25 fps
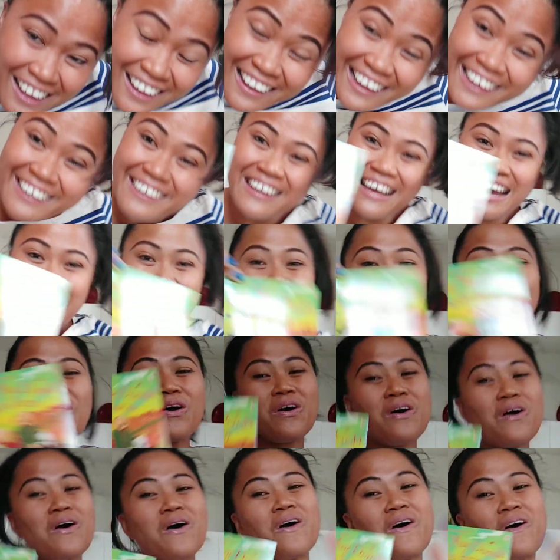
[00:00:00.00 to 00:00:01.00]
and the
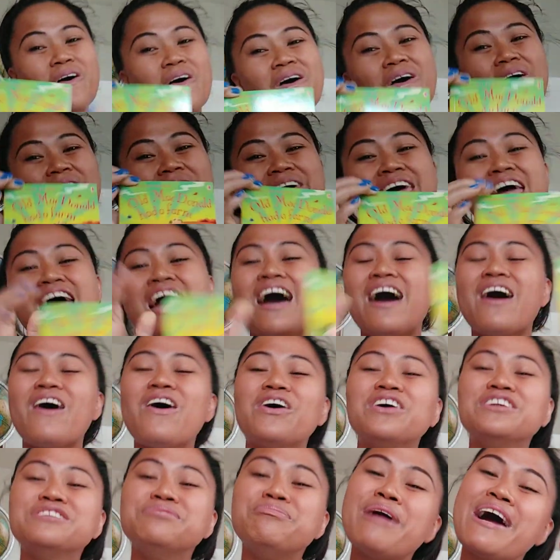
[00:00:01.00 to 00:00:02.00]
O.
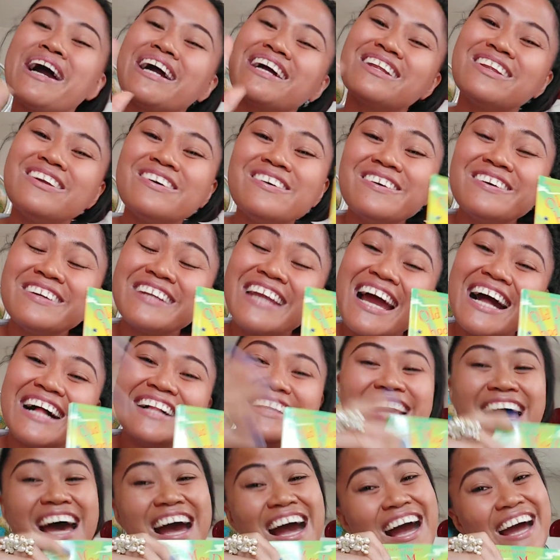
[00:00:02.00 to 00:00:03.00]
Old
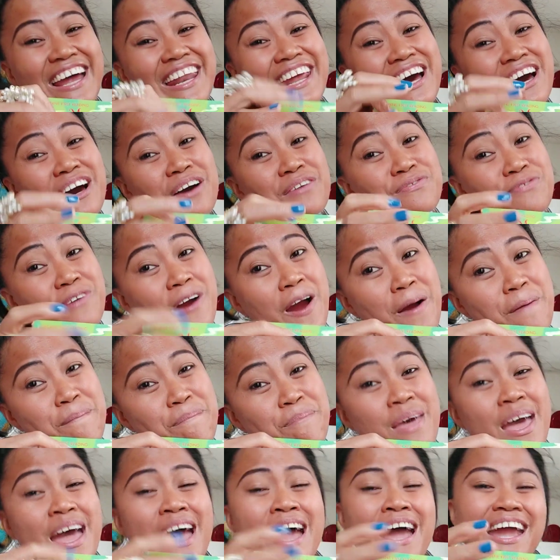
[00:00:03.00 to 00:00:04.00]
MacDonald had a
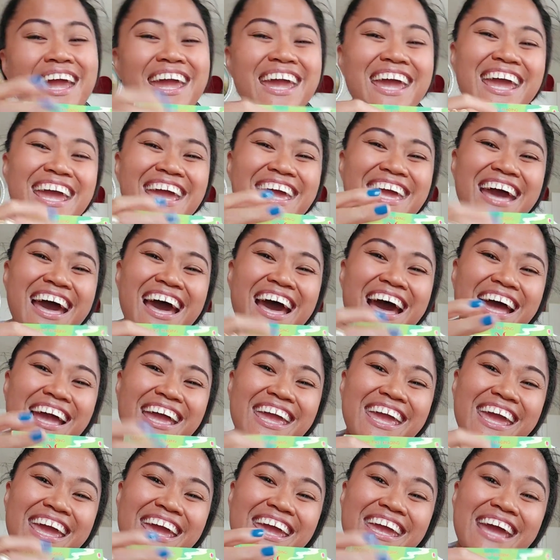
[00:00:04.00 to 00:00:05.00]
farm,
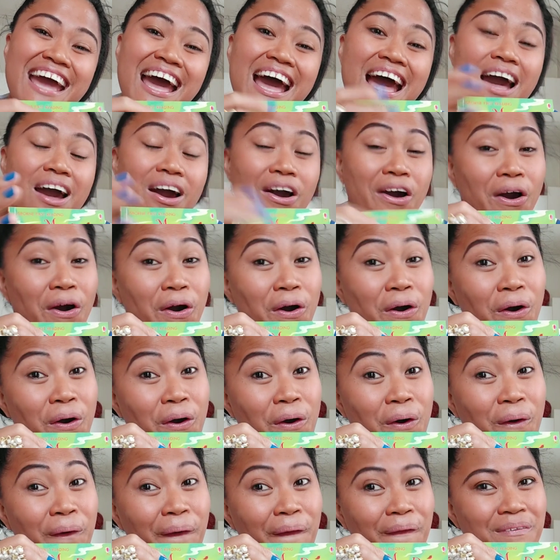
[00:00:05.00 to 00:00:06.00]

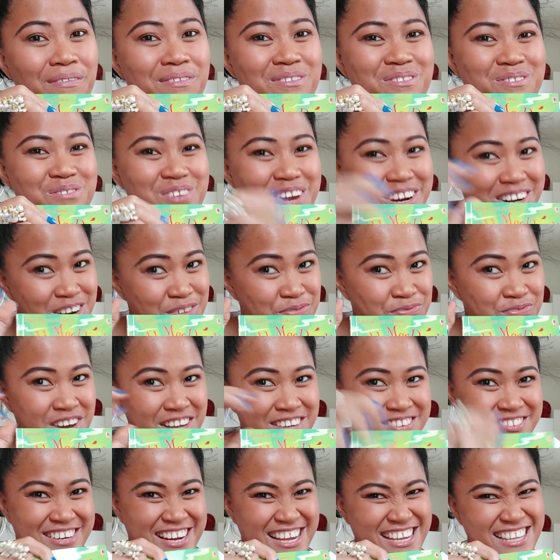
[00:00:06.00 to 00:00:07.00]
E-I-E-I-O. Very
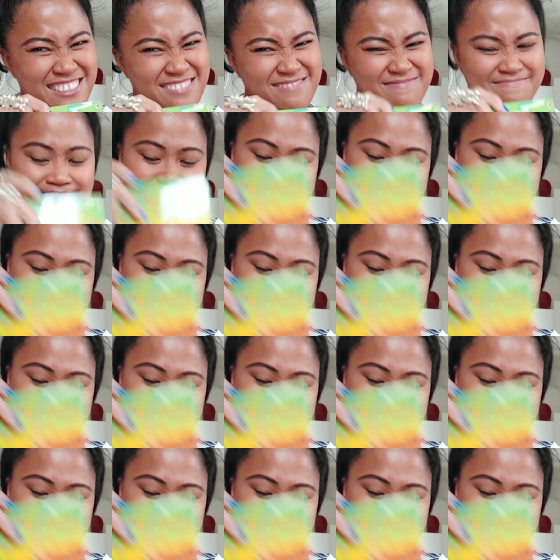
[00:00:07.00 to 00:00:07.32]
fun, right?